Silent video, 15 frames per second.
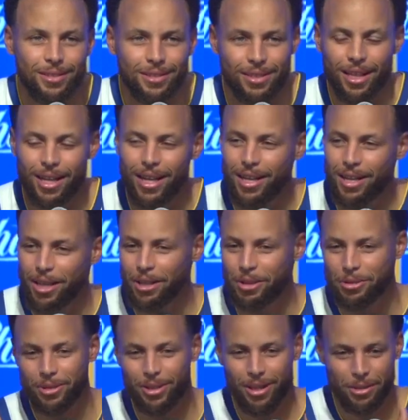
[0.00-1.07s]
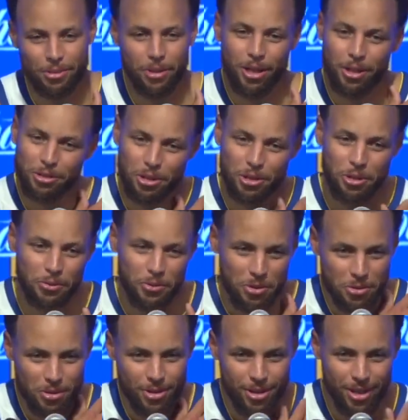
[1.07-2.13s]
Nah, I don't know if it
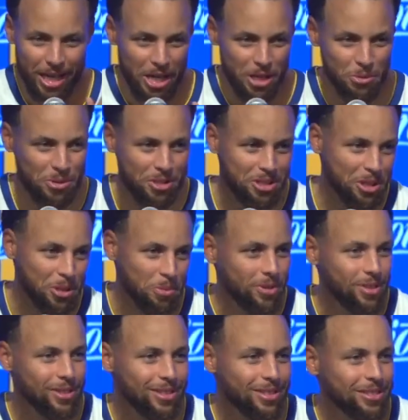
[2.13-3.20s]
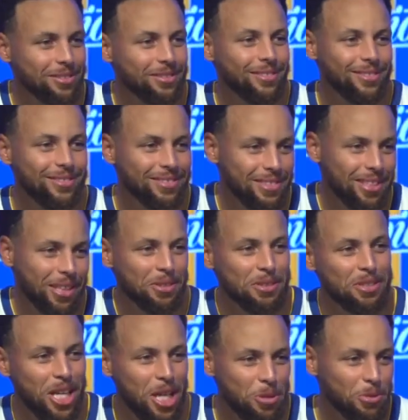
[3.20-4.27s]
was gamesmanship to set the
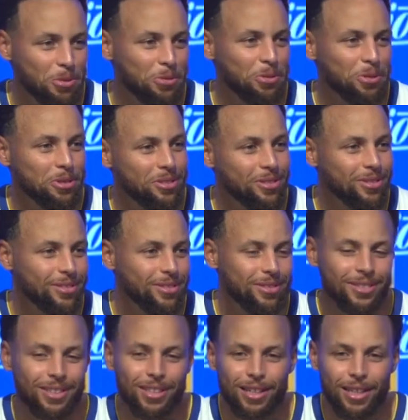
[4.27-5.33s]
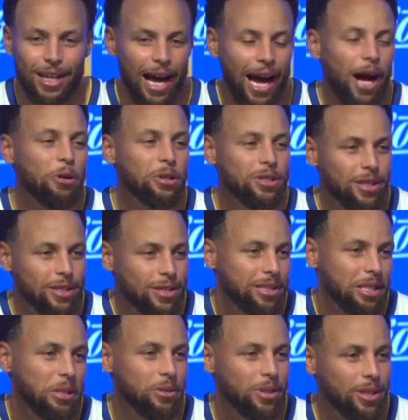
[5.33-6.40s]
table for. I would say the
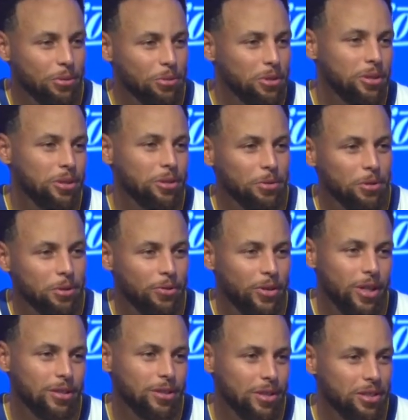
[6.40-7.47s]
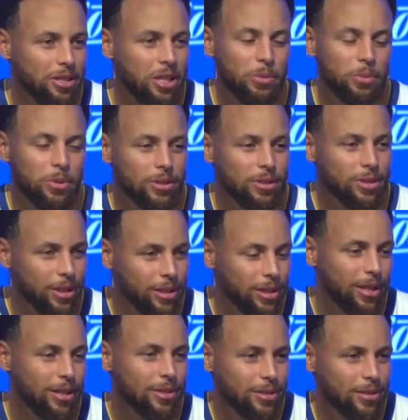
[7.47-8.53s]
same thing when you're facing the champions. Like,
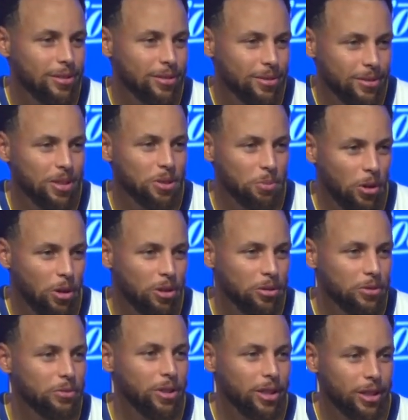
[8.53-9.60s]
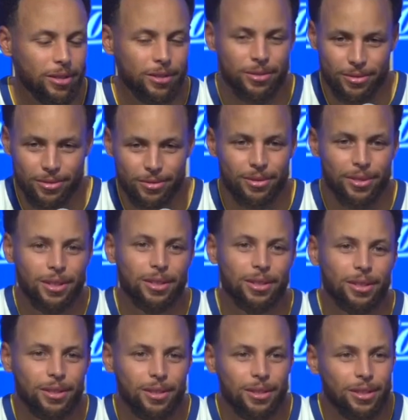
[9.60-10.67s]
that's part of, like,
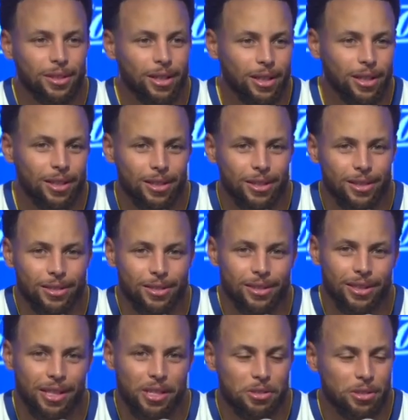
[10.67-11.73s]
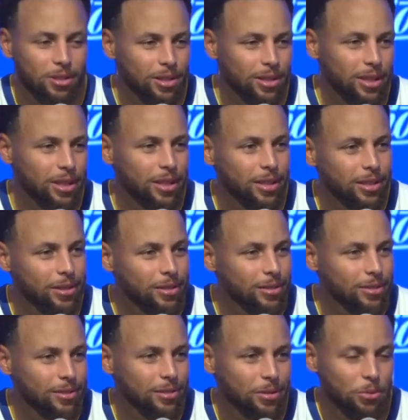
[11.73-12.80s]
the nature of the league.
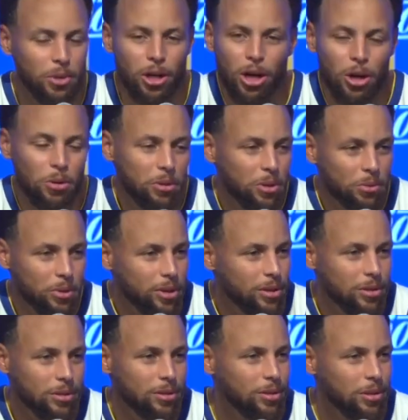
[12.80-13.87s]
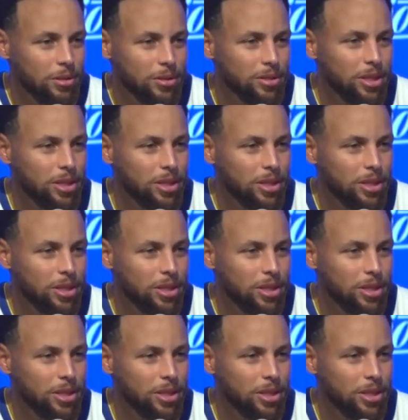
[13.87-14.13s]
We all want to win, you know, the